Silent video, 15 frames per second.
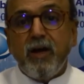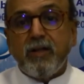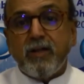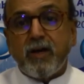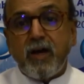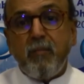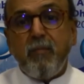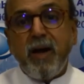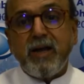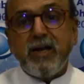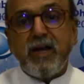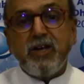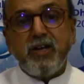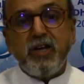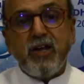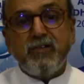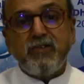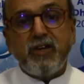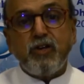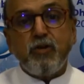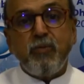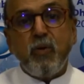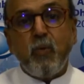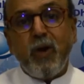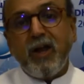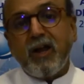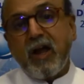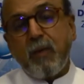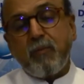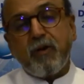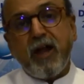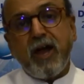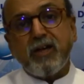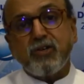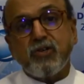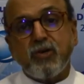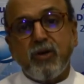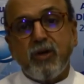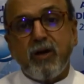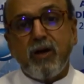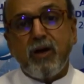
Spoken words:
The combined entity is said to be well capitalized